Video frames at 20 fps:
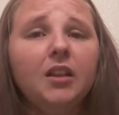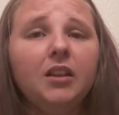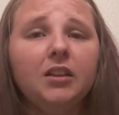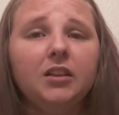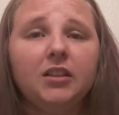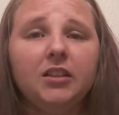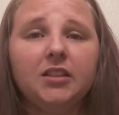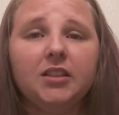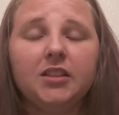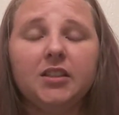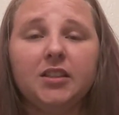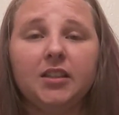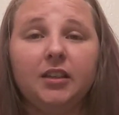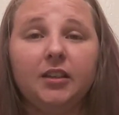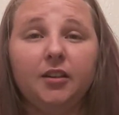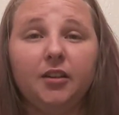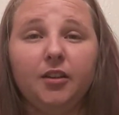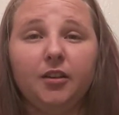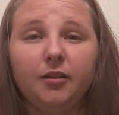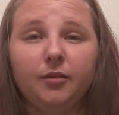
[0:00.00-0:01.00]
let's
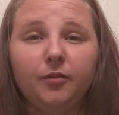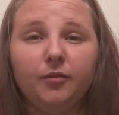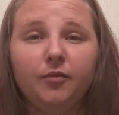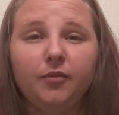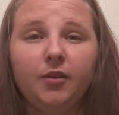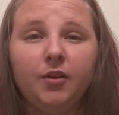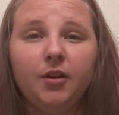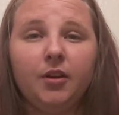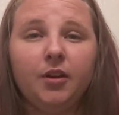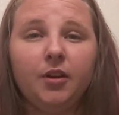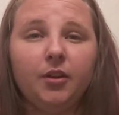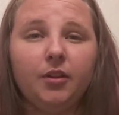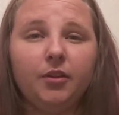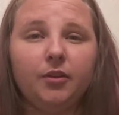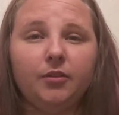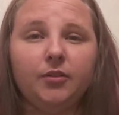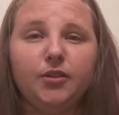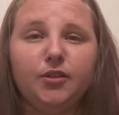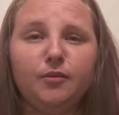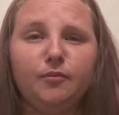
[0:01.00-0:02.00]
see if
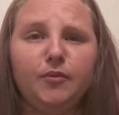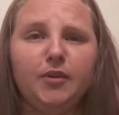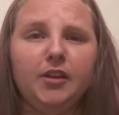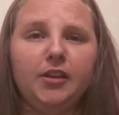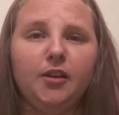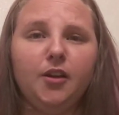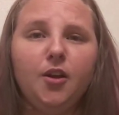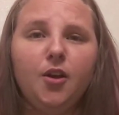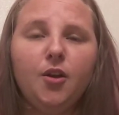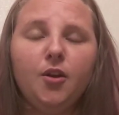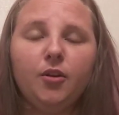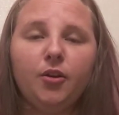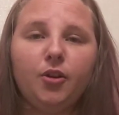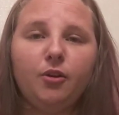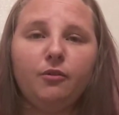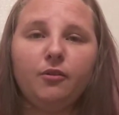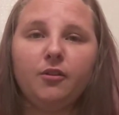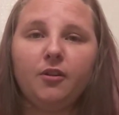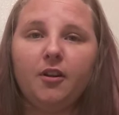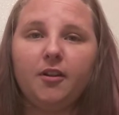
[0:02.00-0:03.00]
there's something
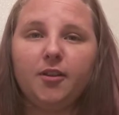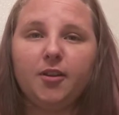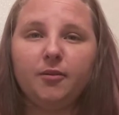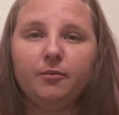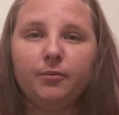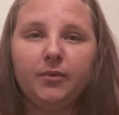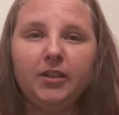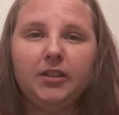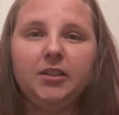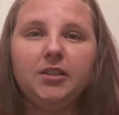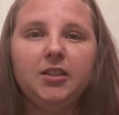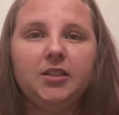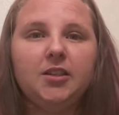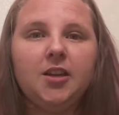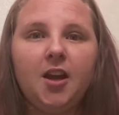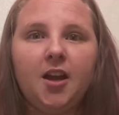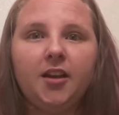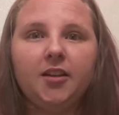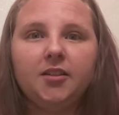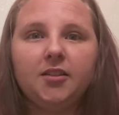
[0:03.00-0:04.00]
going on that we did
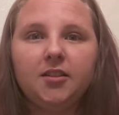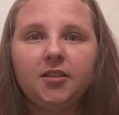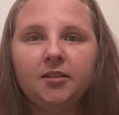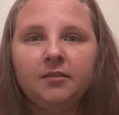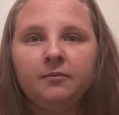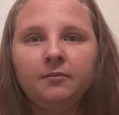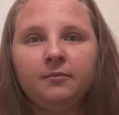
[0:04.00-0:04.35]
not,